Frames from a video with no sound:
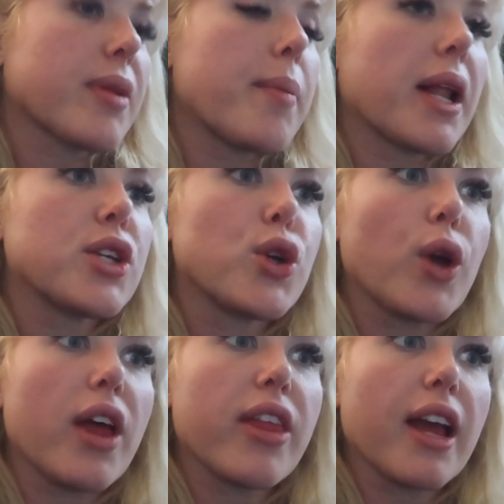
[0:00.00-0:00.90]
But I show
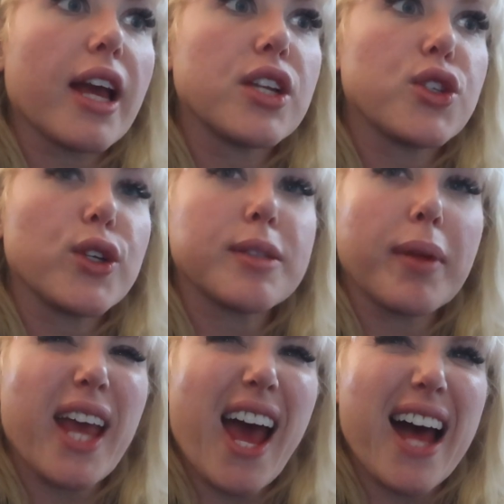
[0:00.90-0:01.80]
you, I think I can show you
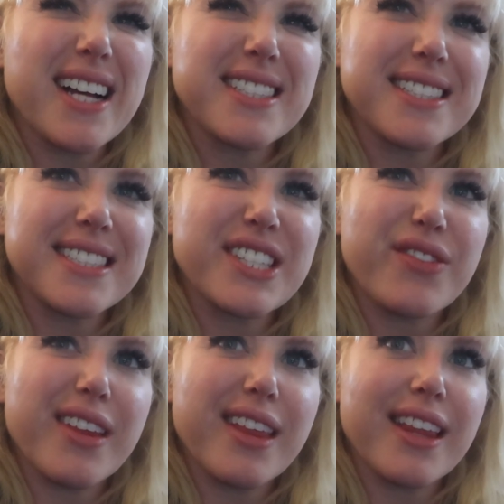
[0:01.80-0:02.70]
some like hacks and
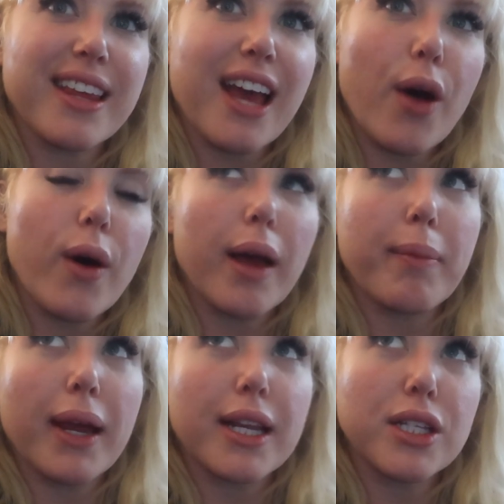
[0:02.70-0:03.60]
stuff like that, like how I
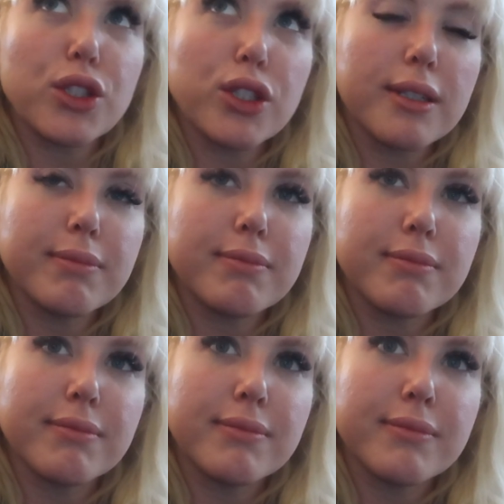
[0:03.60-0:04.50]
manage.
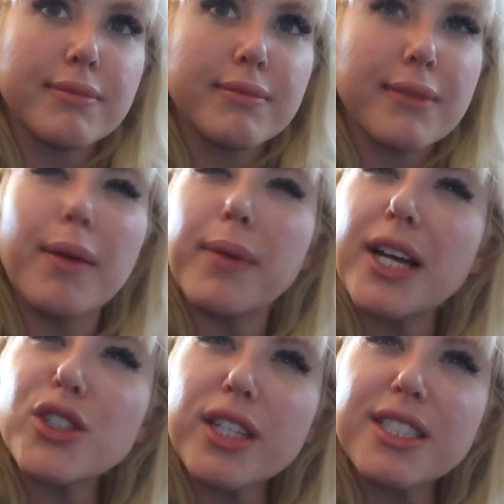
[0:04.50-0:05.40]

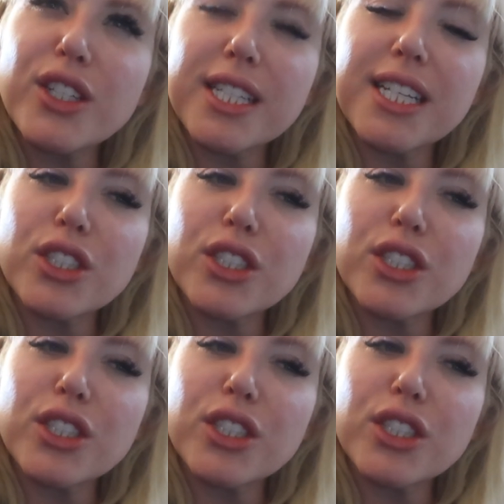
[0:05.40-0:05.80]
Actually, that's a good idea.